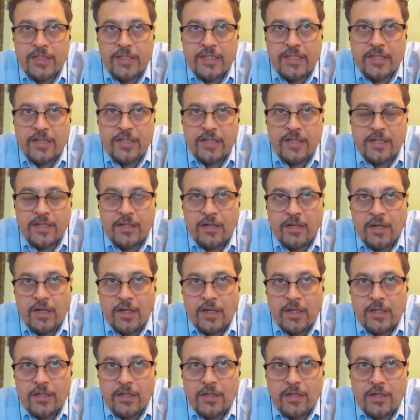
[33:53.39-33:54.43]
did a
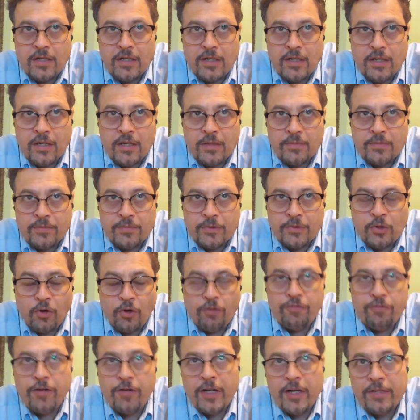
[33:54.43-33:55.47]

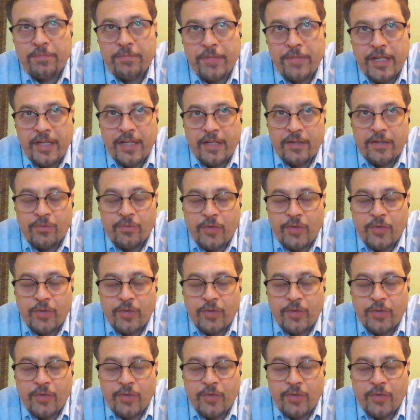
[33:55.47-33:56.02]
GoFundMe,